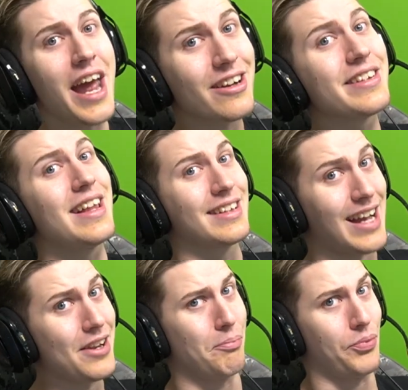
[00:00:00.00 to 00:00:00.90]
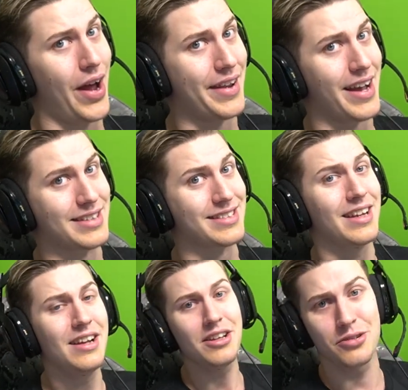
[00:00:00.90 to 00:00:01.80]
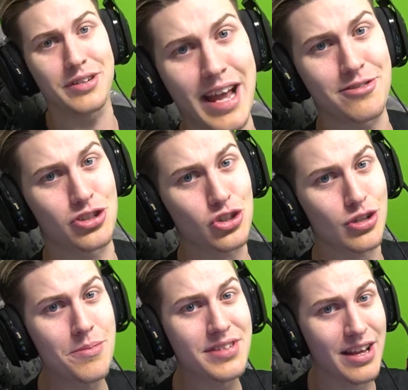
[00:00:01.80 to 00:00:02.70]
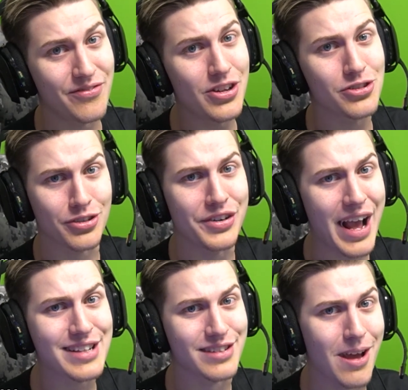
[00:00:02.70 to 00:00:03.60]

check out Elgato products to get your streams and videos to the next